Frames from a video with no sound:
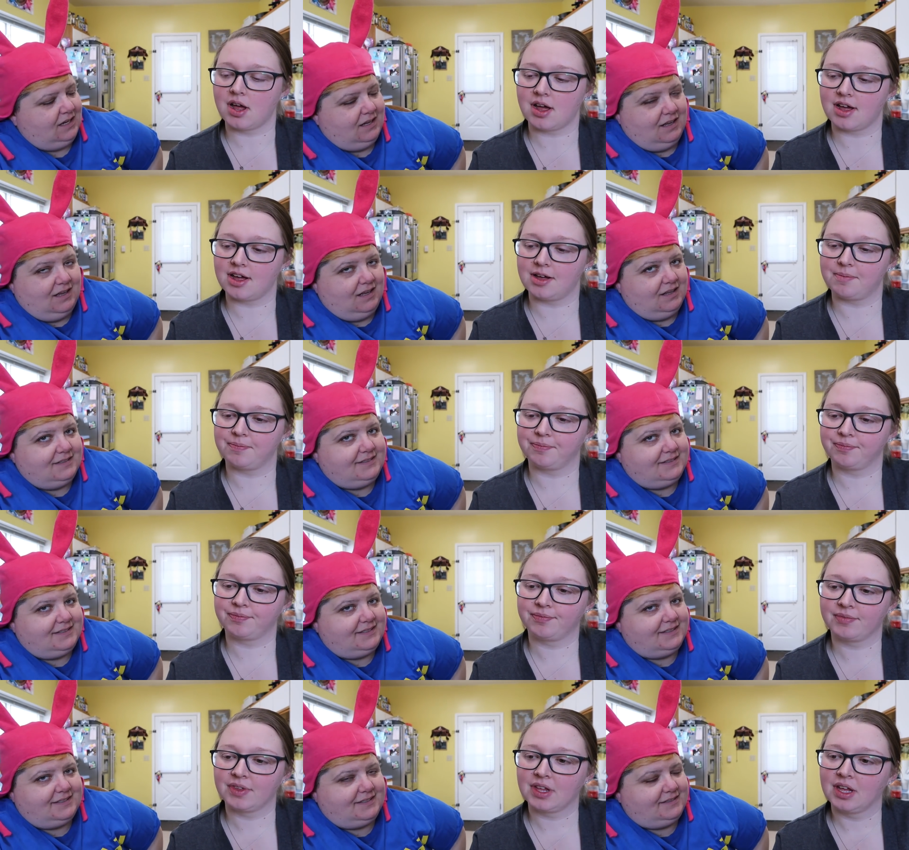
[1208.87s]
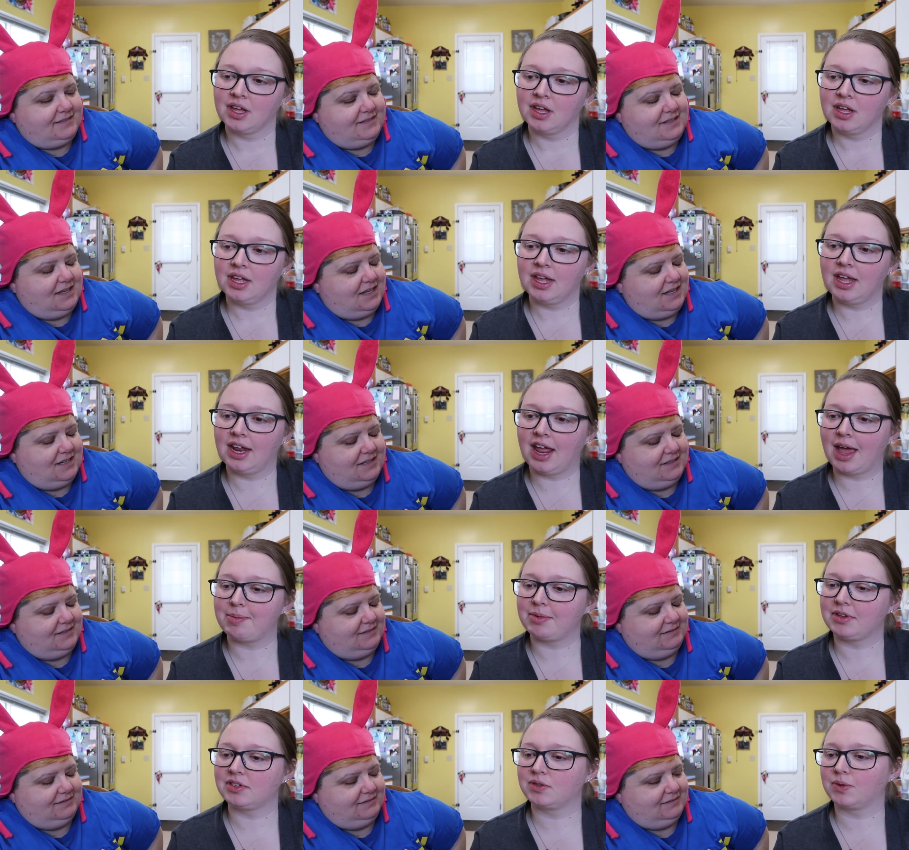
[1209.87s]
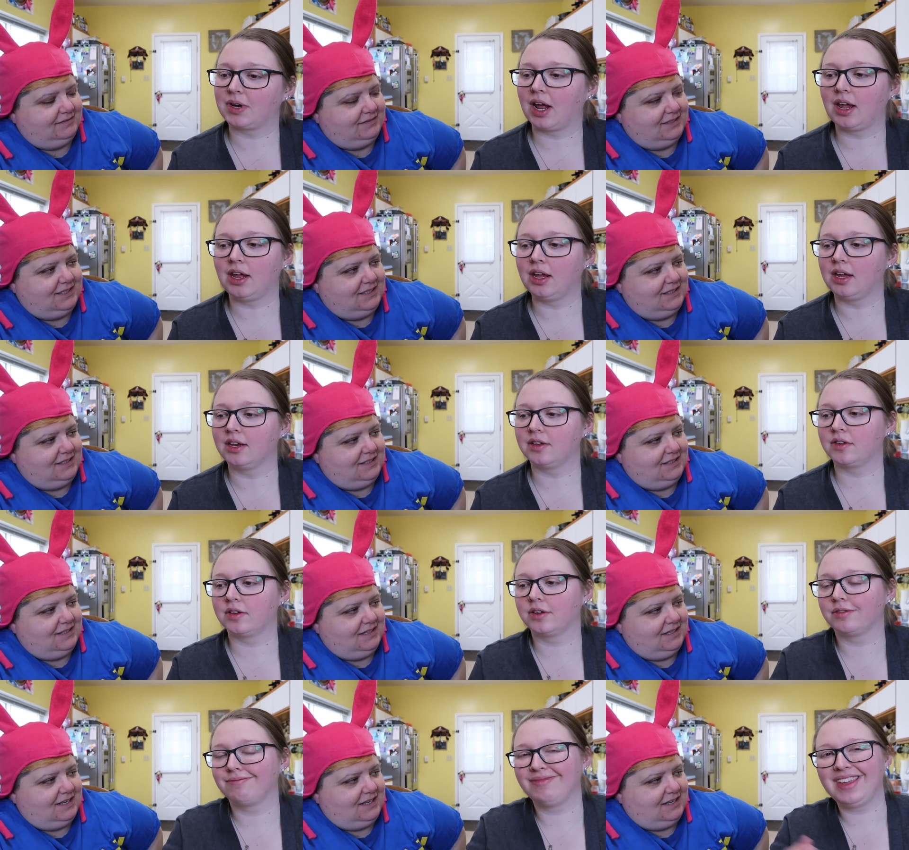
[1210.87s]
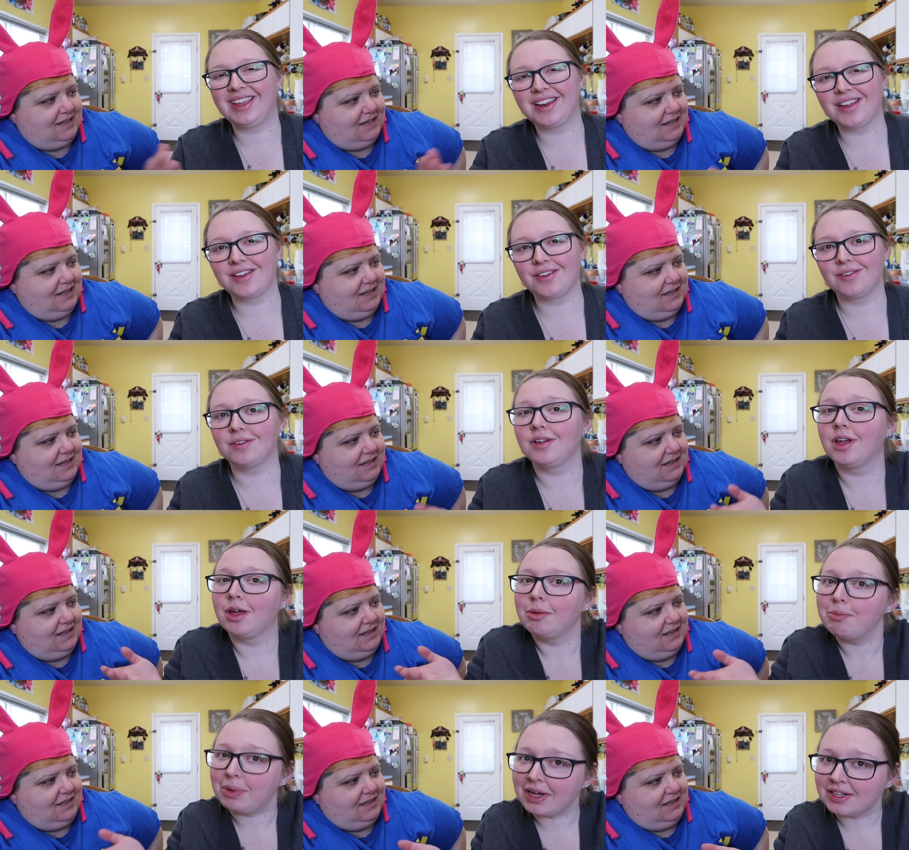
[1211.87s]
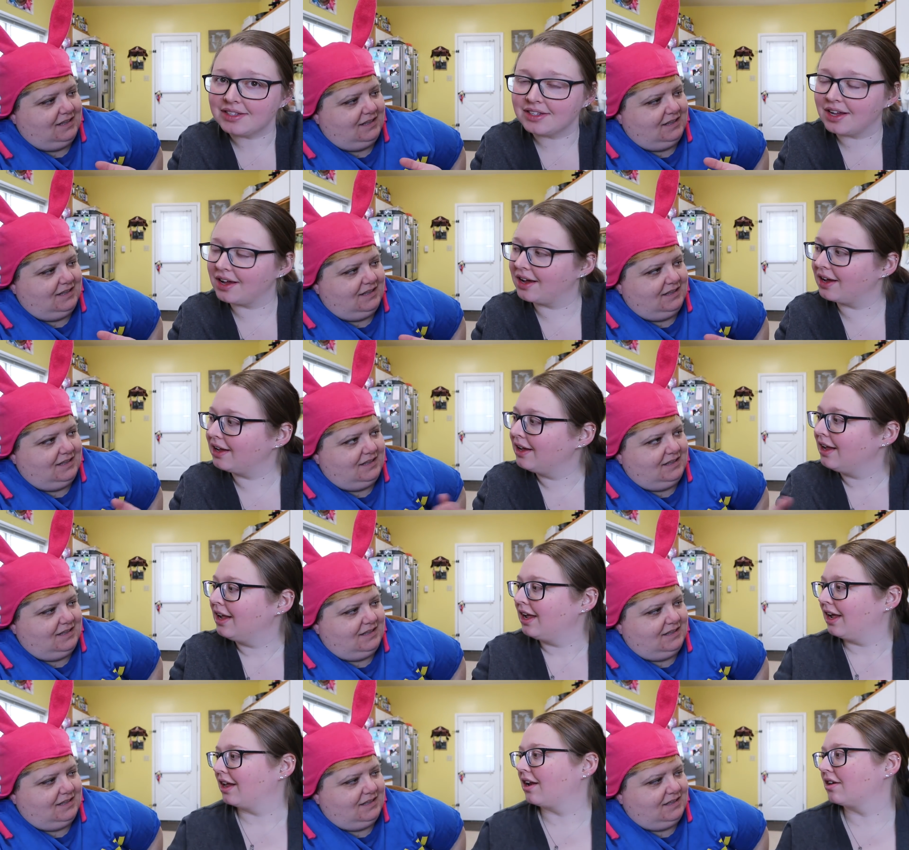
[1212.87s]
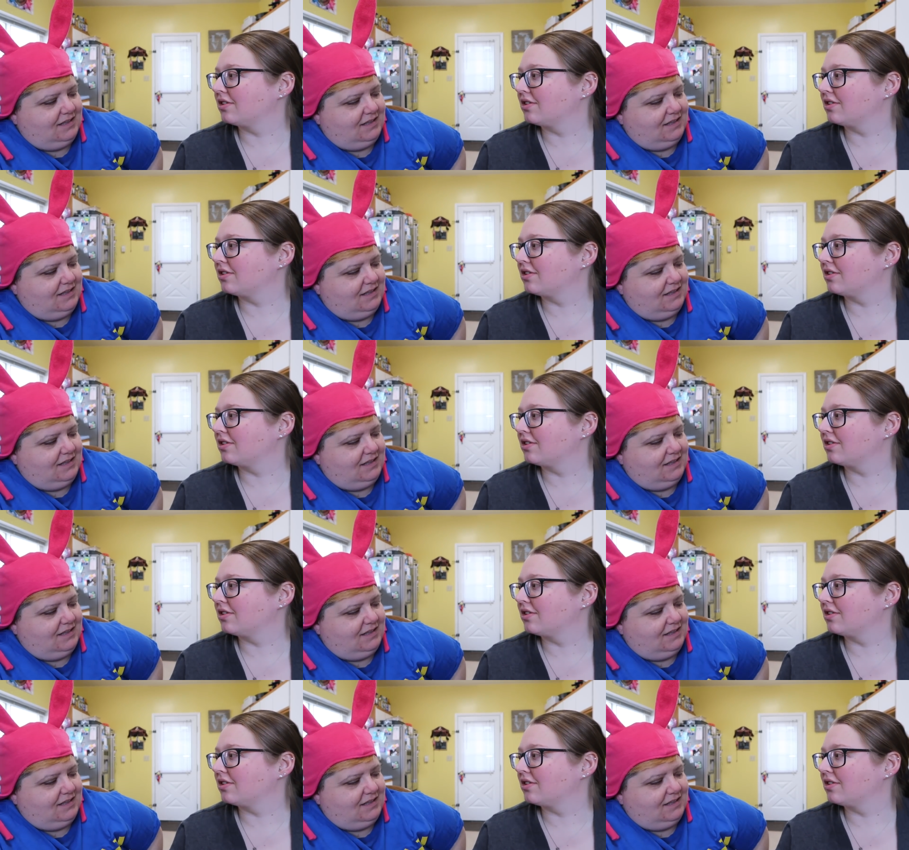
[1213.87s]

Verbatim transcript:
Speaker 1: Um, it happens when I eat, you know, pizza. It